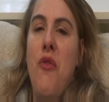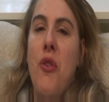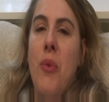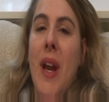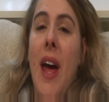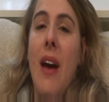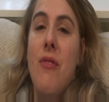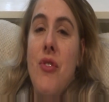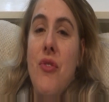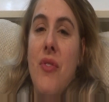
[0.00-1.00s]
for
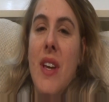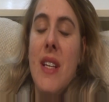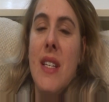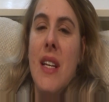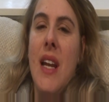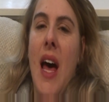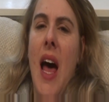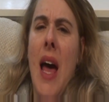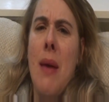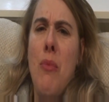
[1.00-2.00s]
whatever reason,
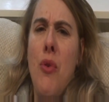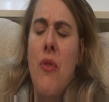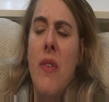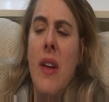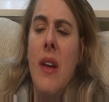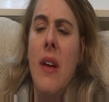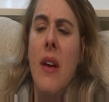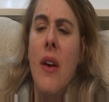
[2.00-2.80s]
iMovie